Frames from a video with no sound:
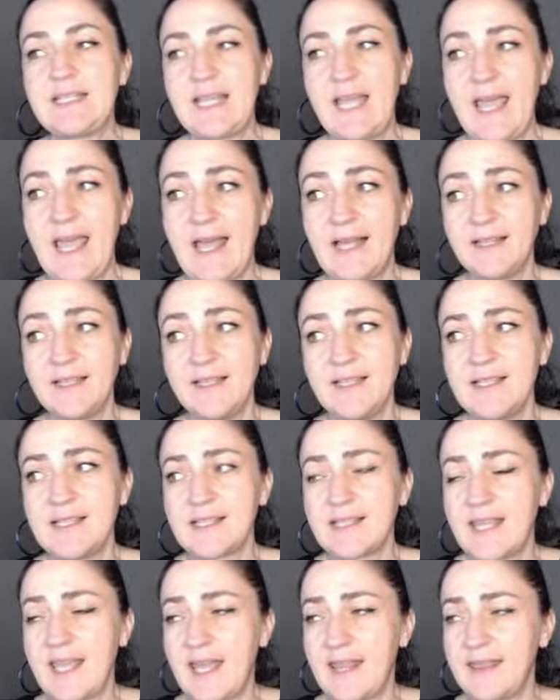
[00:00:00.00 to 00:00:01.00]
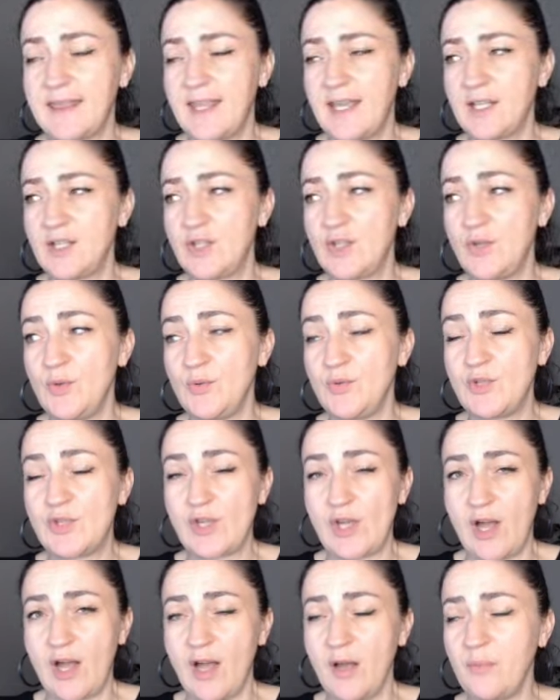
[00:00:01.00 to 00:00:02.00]
Alice get that new
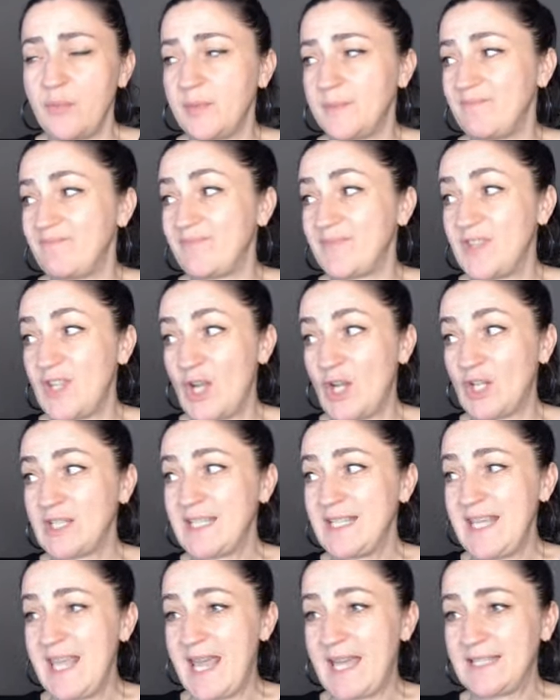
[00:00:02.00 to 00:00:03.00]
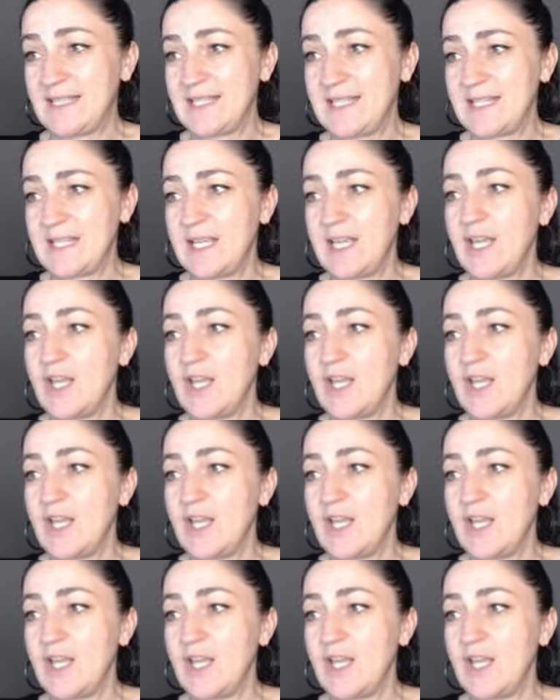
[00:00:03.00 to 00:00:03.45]
job? Not yet.